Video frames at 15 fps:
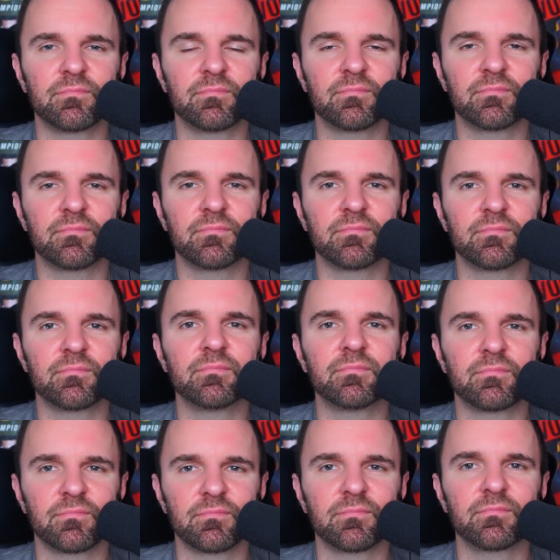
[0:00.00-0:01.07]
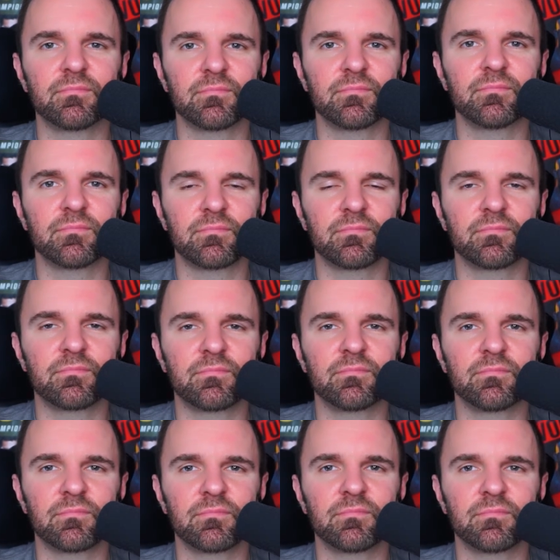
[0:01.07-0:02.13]

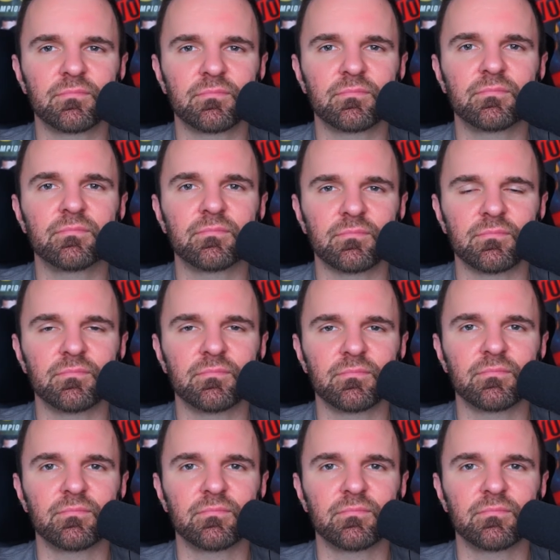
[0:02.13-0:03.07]
(silent)